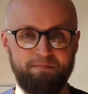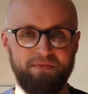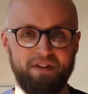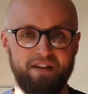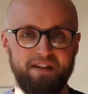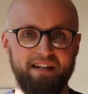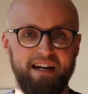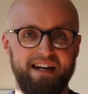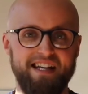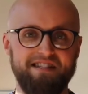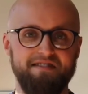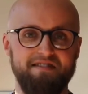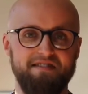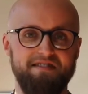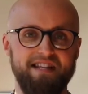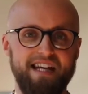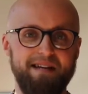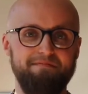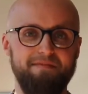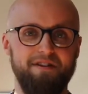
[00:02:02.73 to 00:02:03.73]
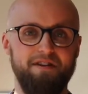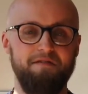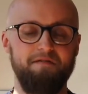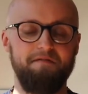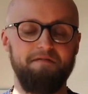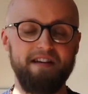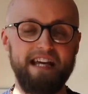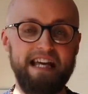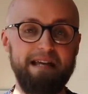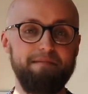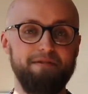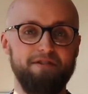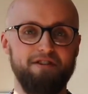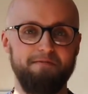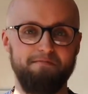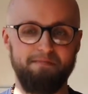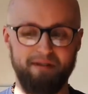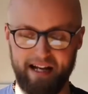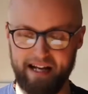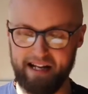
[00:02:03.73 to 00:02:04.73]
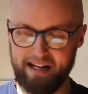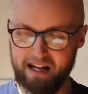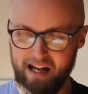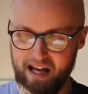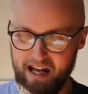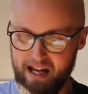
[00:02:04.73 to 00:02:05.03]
Okay, so the sigma V mirror plane